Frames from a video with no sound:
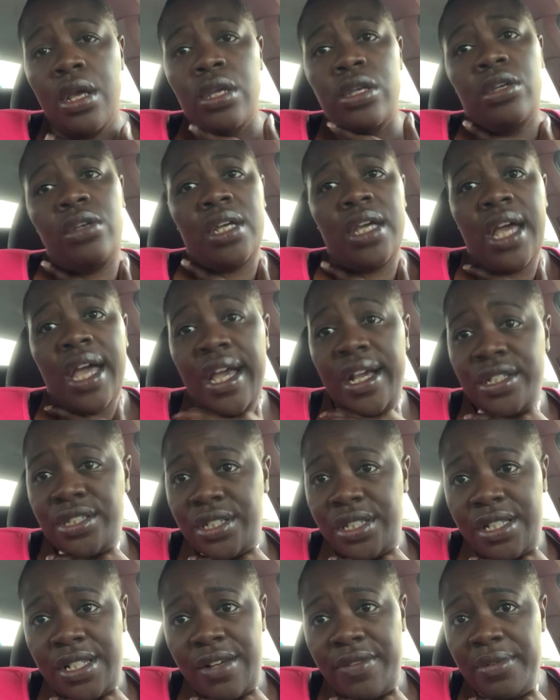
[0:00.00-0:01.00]
You can ask
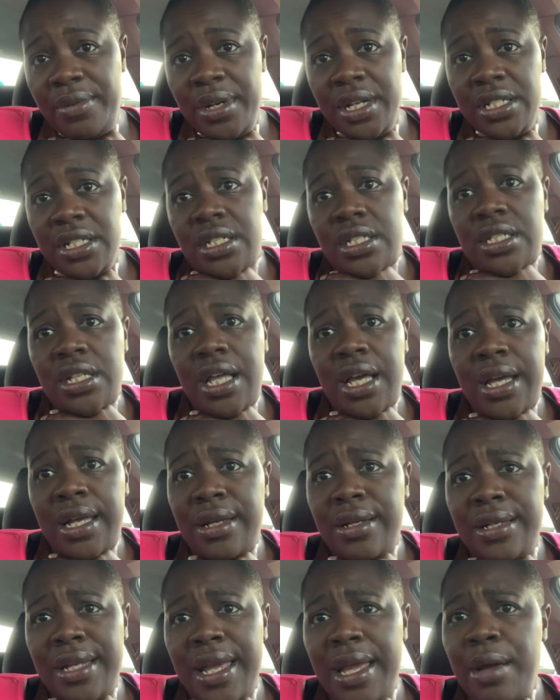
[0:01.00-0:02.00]
yourself questions
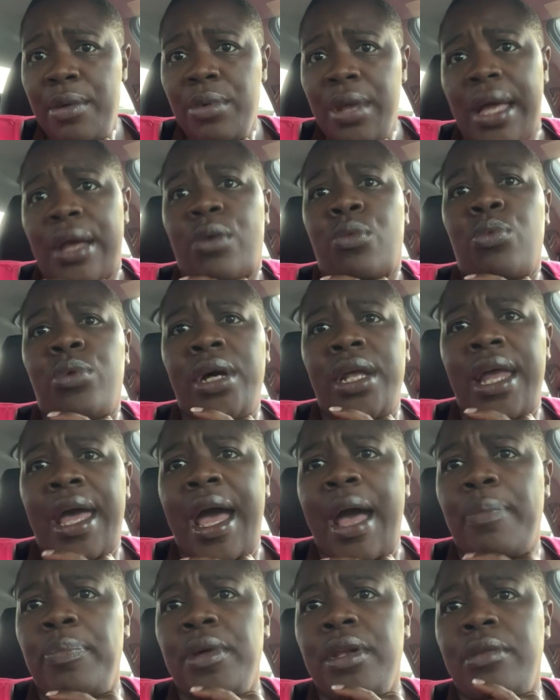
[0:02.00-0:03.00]
like, damn, like what
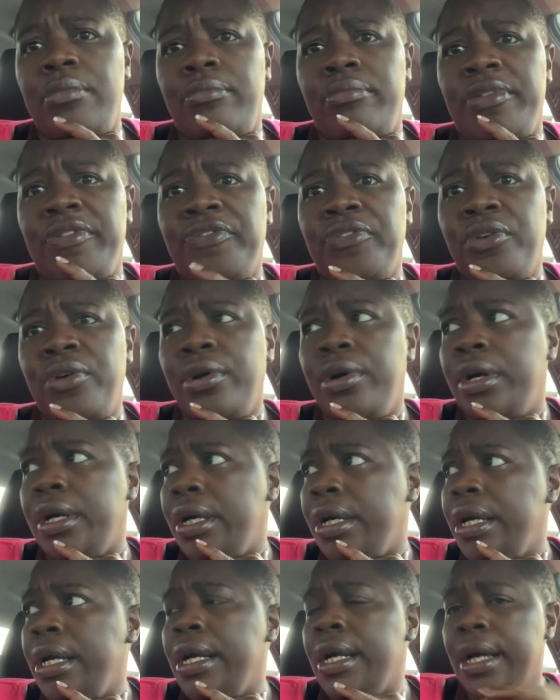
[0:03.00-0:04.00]
happened before